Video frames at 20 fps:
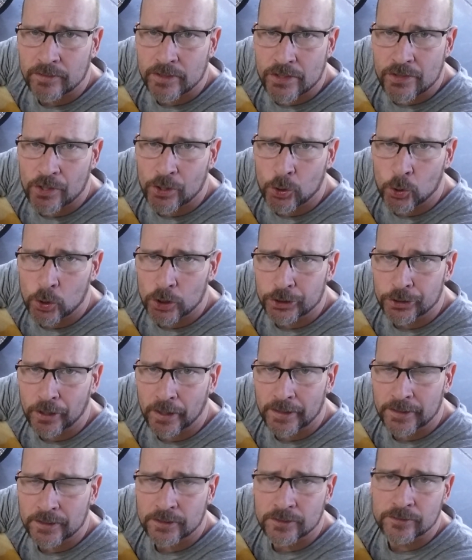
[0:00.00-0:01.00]
This is a door
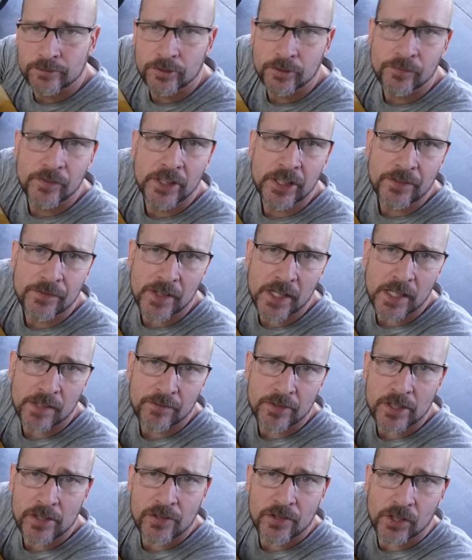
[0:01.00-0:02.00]
striker for
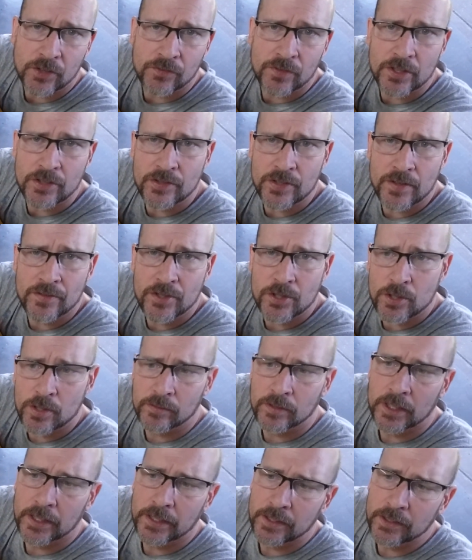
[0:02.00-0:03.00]
55, 56, 57
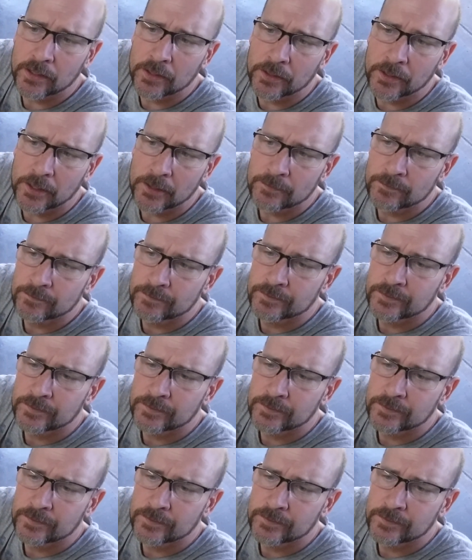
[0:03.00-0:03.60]
Chevrolet car.